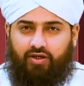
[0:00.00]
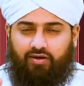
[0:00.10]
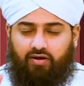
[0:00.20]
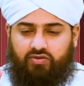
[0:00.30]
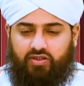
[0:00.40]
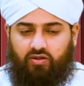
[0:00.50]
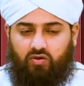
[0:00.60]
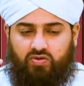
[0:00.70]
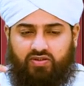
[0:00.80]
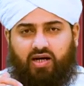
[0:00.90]
of Sayyidina
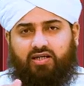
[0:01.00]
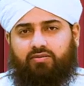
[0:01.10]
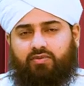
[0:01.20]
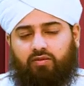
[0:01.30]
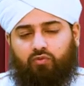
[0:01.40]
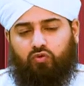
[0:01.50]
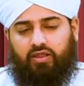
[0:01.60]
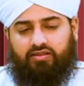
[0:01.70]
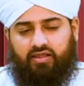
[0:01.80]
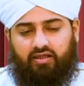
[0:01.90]
Ghosey Azam
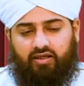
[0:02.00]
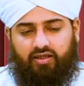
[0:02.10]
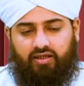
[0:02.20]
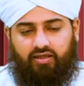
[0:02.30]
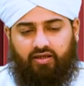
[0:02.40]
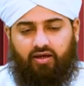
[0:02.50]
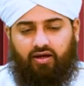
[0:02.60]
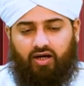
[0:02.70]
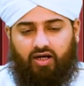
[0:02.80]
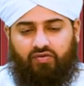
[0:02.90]
Rahmatullahi Ta'ala alayhi
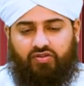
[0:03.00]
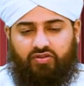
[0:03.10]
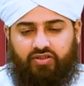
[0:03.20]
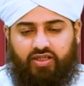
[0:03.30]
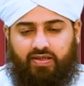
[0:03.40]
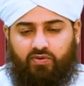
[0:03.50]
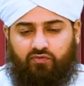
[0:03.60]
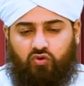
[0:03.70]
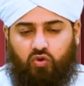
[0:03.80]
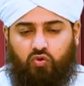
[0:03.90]
are written the names
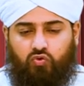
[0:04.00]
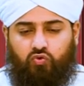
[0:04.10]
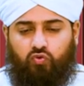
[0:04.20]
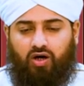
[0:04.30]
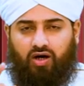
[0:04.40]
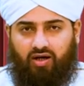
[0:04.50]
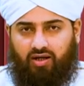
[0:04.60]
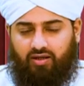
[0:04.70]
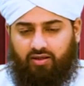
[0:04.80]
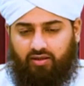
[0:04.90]
of those who
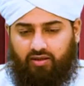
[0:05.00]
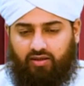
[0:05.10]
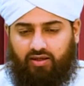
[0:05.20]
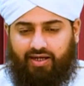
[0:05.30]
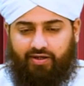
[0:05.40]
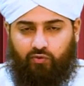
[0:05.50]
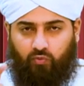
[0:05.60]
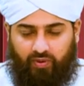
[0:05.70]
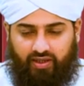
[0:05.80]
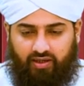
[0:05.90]
are and
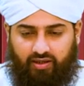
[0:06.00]
will